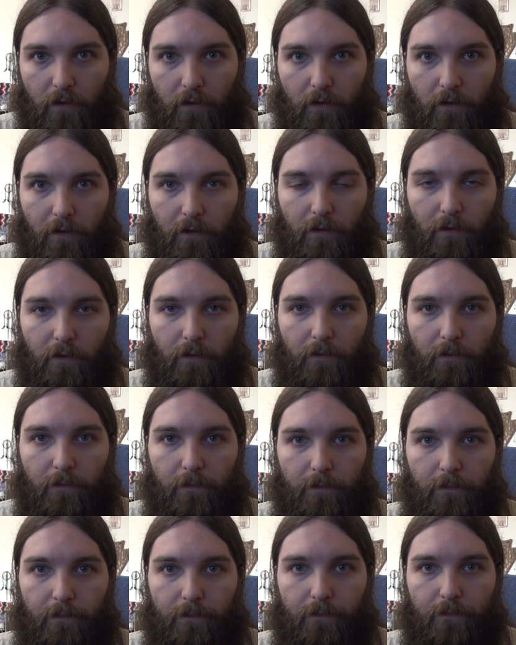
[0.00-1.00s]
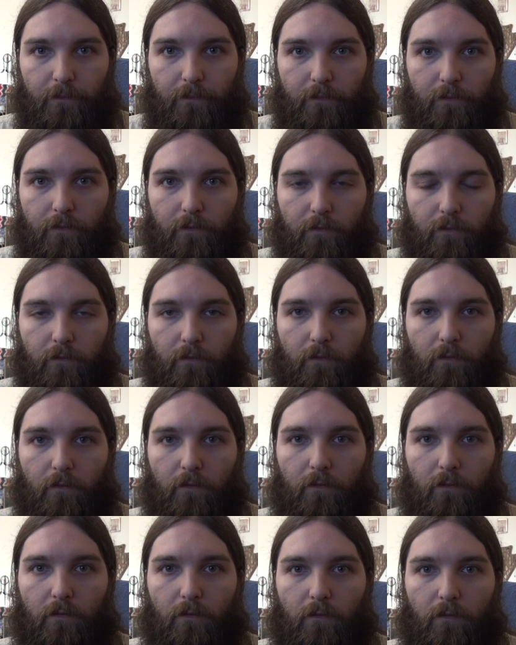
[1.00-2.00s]

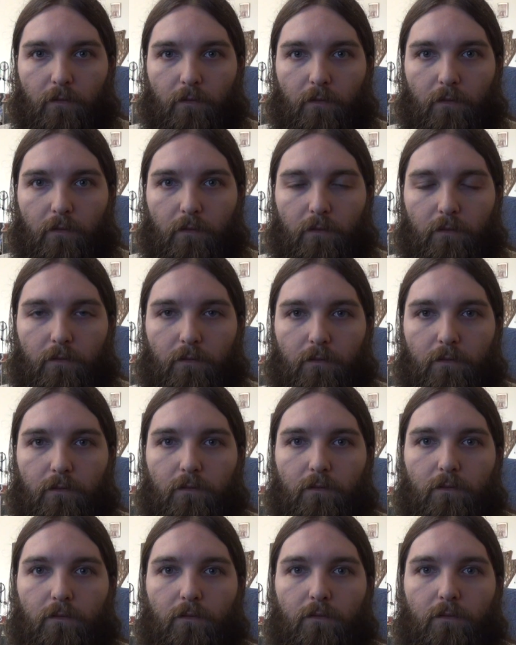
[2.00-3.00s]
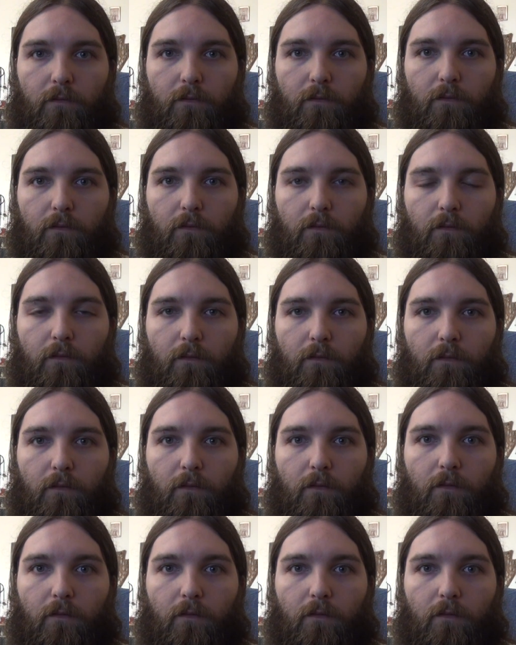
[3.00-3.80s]
No one is speaking in this clip.